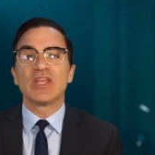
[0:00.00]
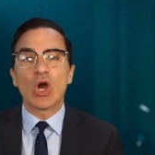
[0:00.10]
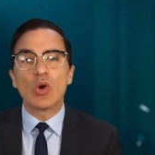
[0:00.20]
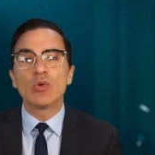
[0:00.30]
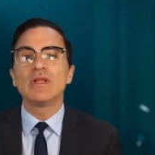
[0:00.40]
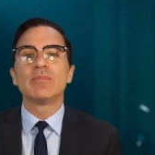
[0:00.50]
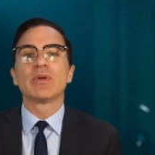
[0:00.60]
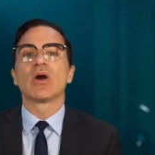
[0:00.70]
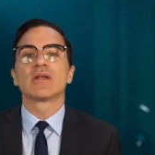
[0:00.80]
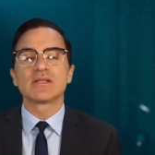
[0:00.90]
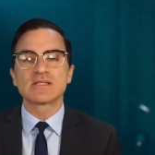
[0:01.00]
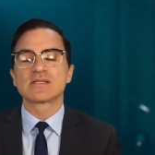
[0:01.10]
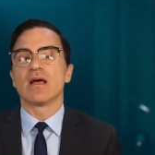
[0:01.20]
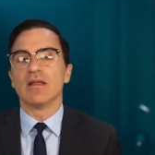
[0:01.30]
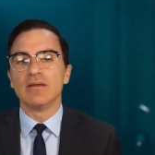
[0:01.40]
the only begotten
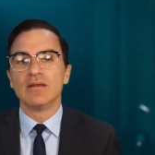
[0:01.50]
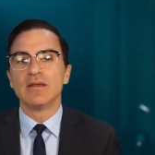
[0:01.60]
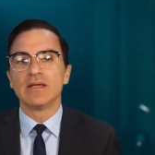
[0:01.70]
son